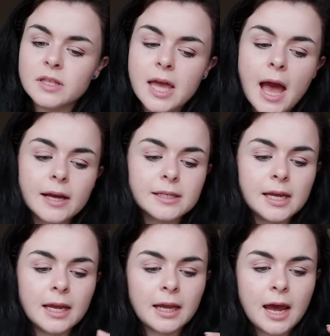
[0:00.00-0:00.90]
the
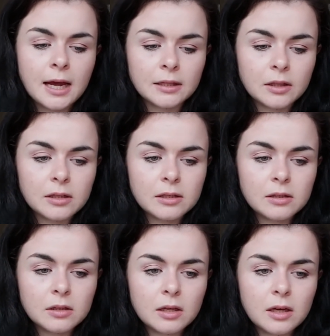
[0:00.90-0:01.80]
acting and
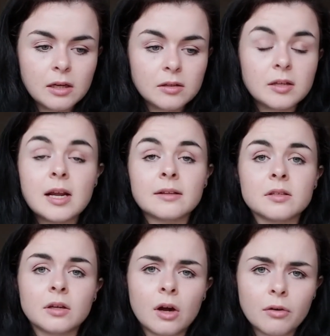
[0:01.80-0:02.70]
the
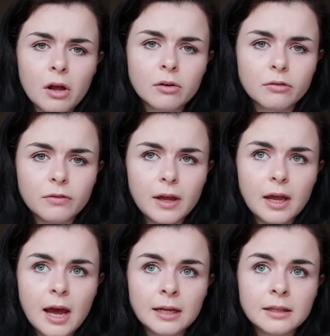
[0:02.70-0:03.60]
dance and
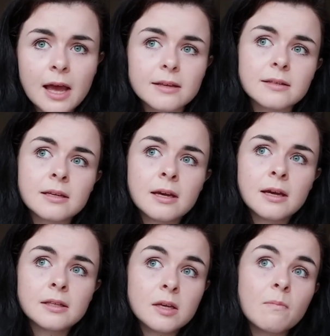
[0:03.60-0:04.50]
choreography, and that's,
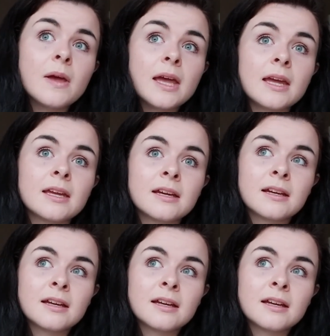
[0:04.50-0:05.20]
to me,